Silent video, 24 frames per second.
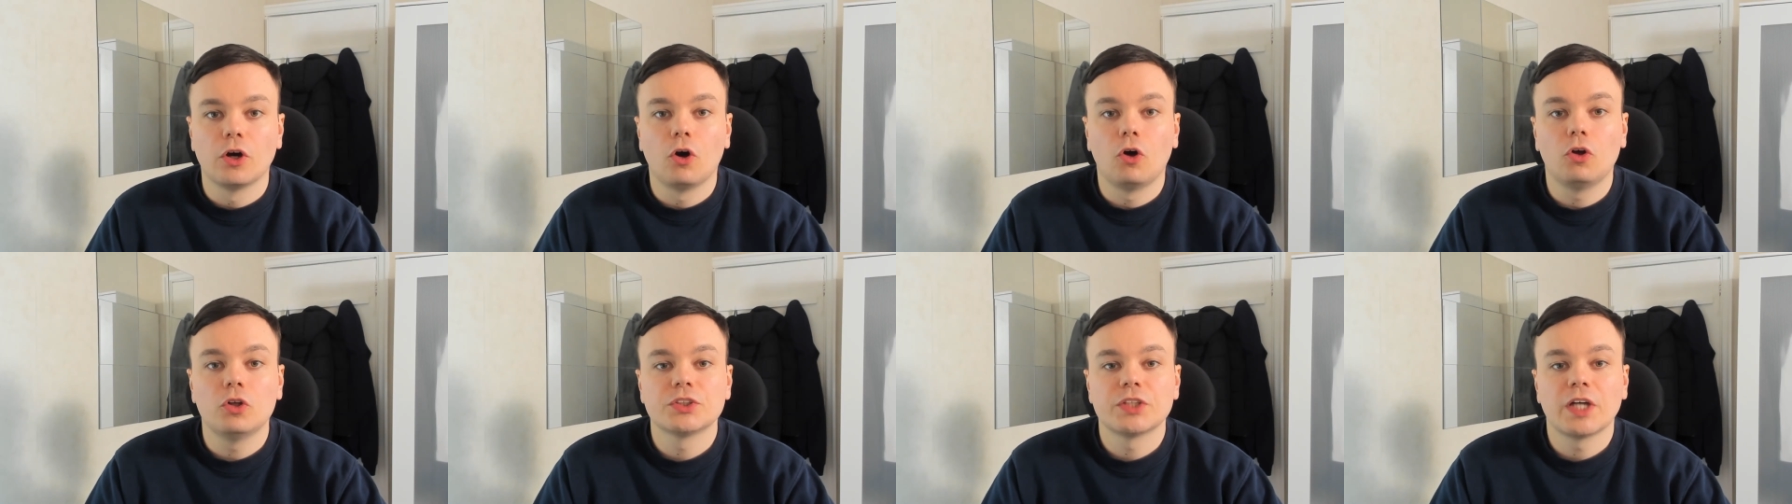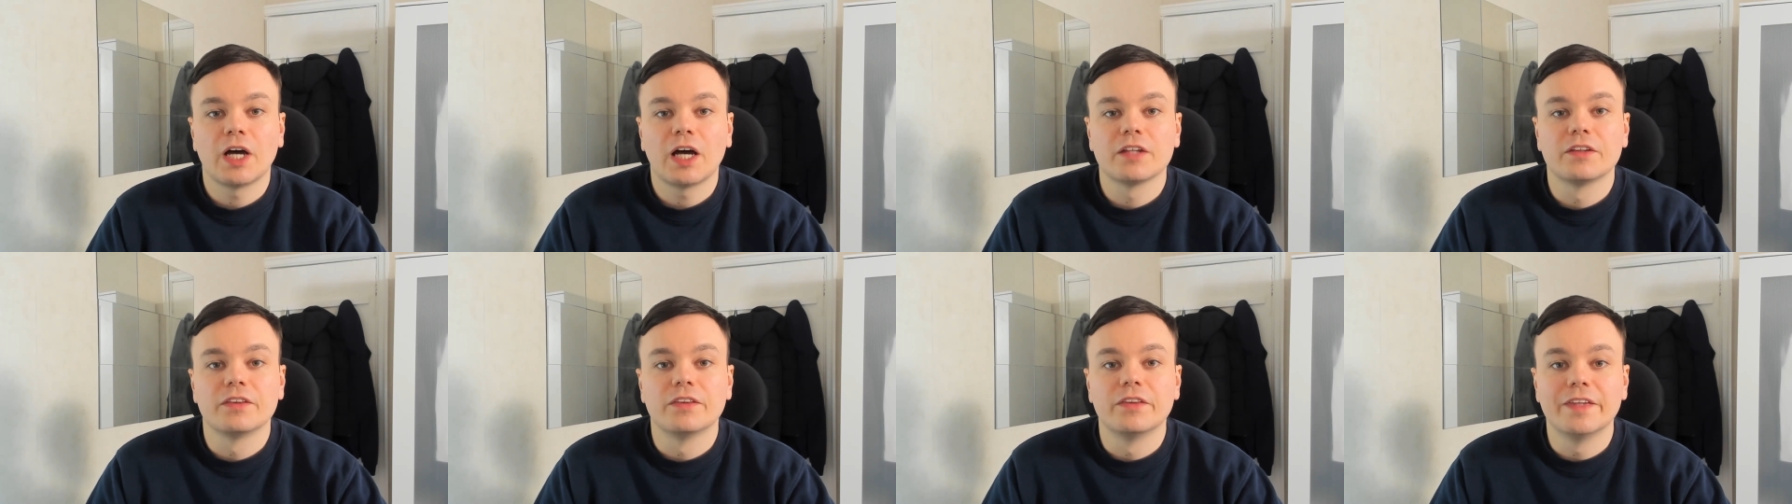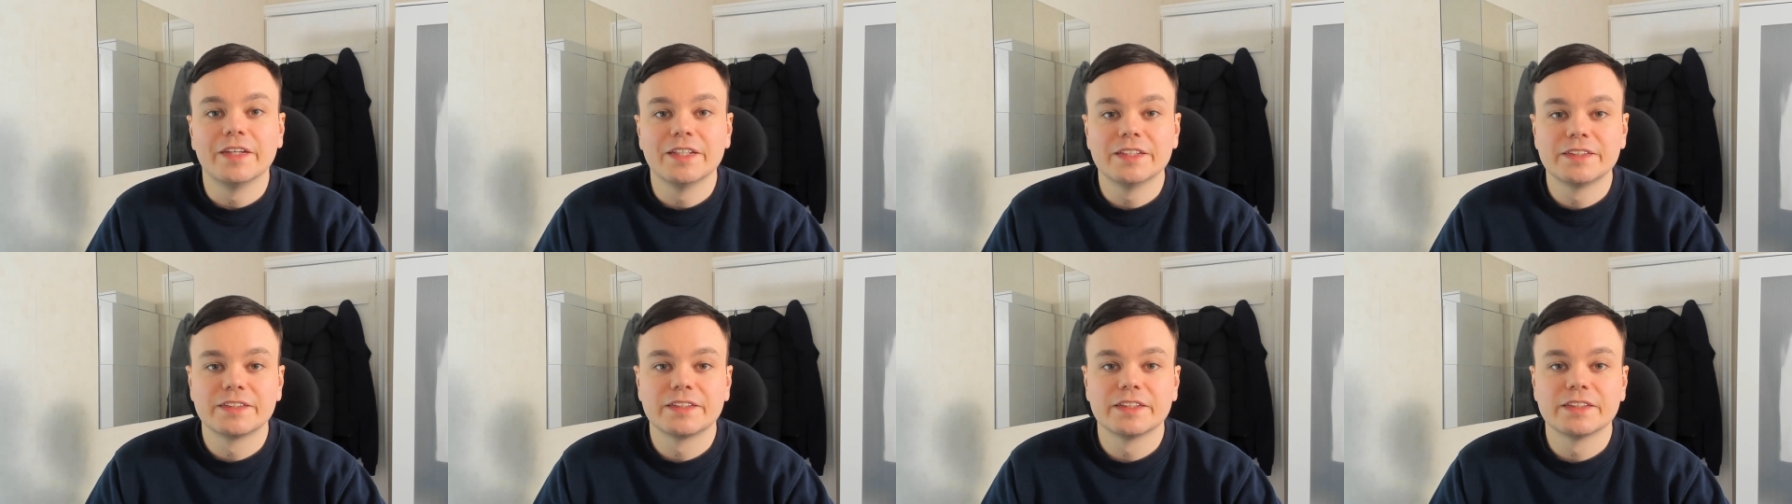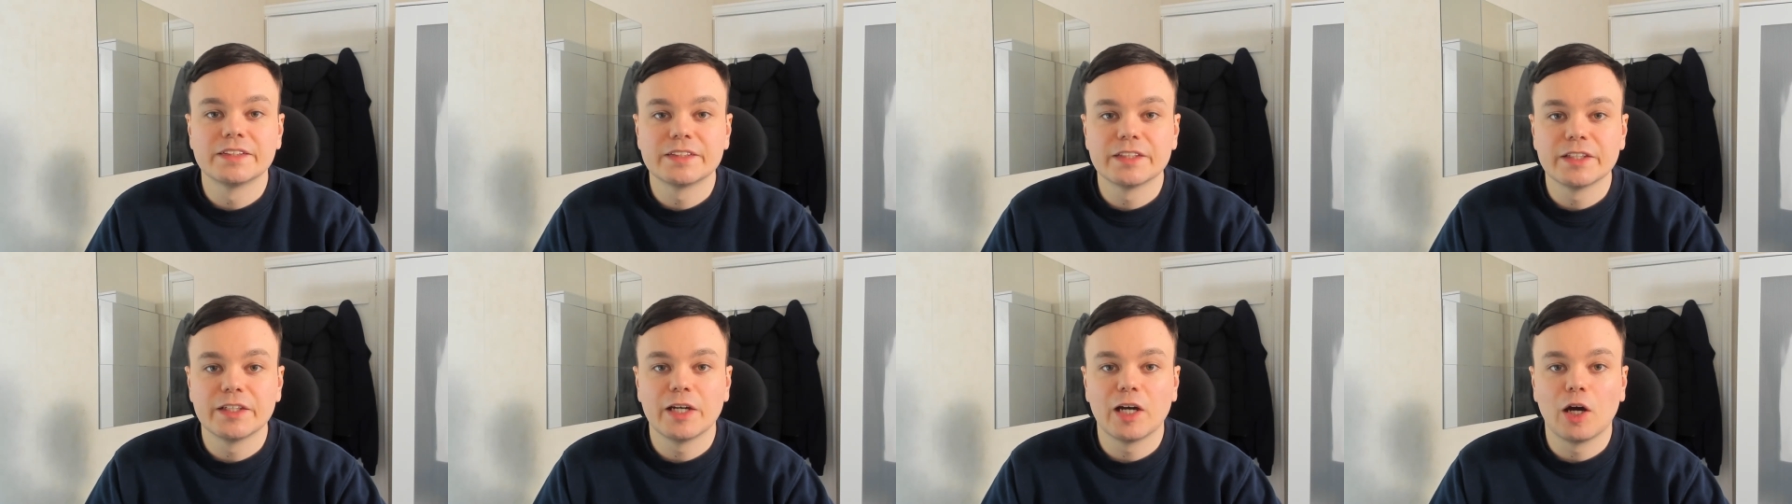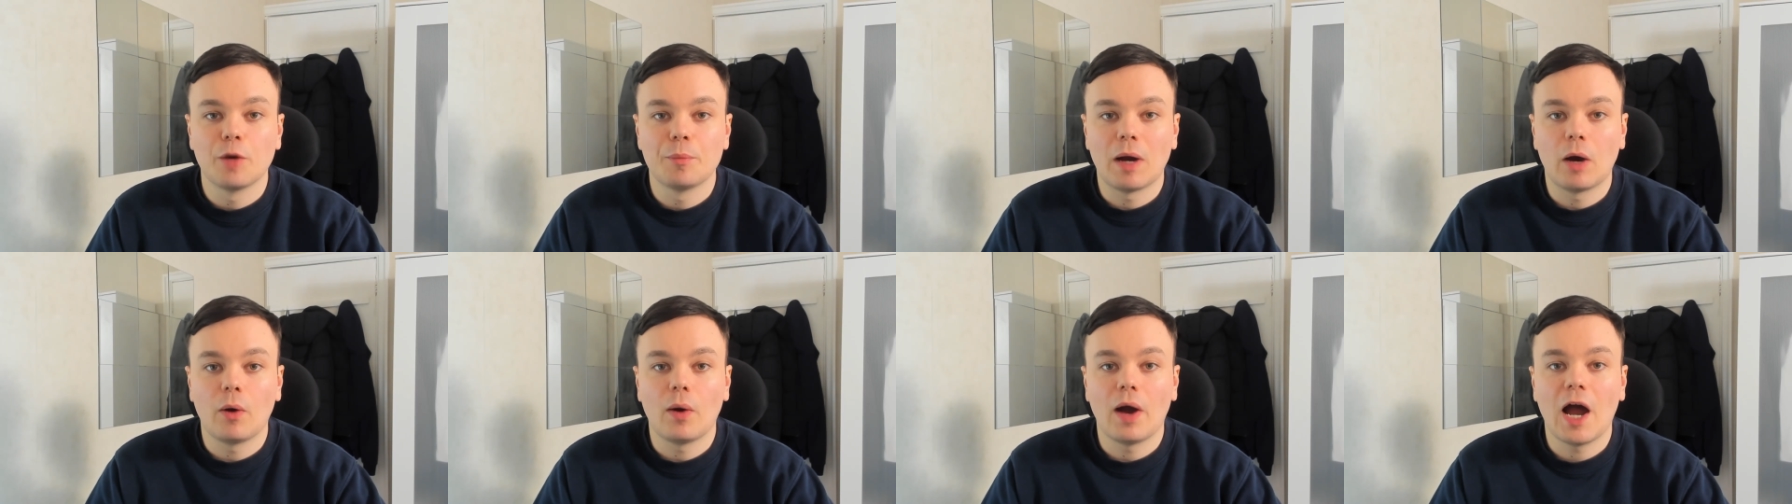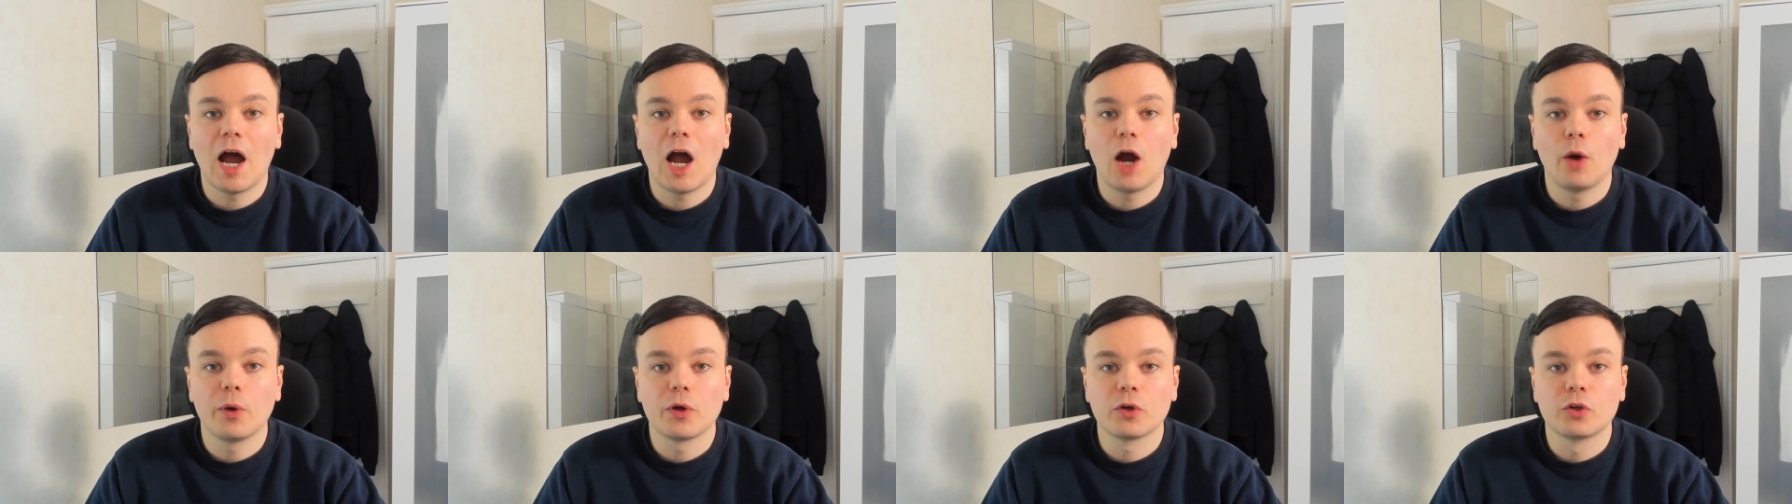also had this to say about
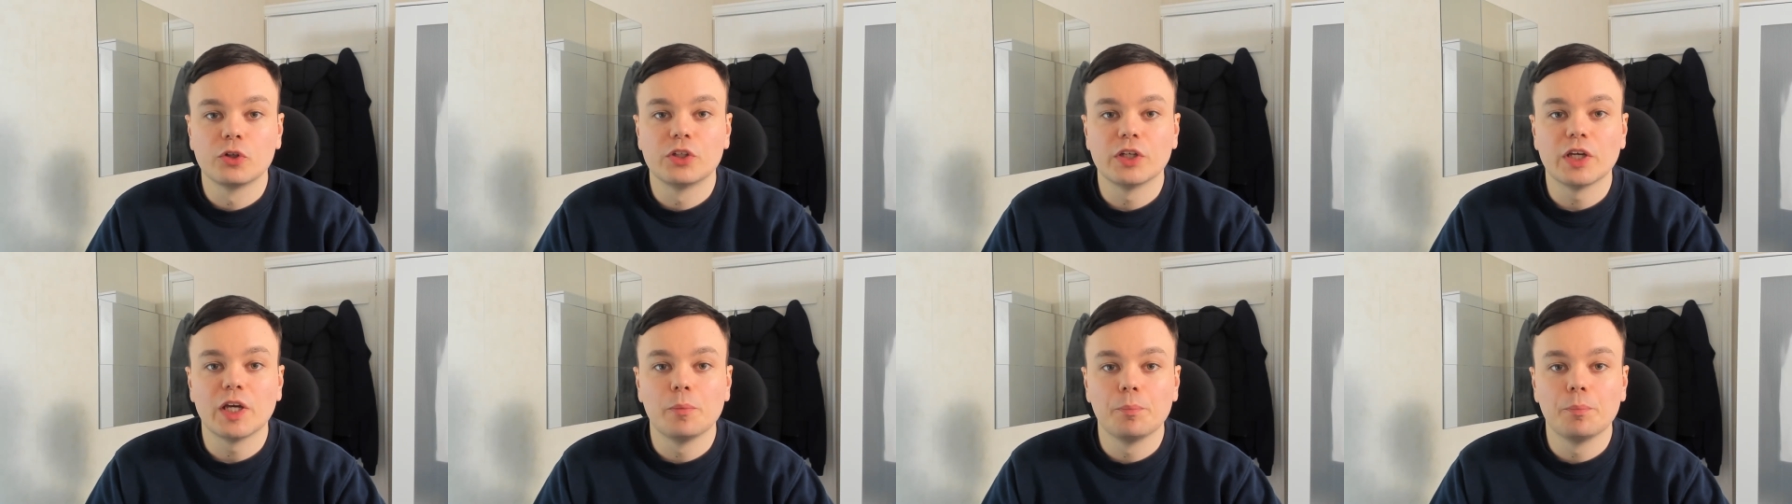how it could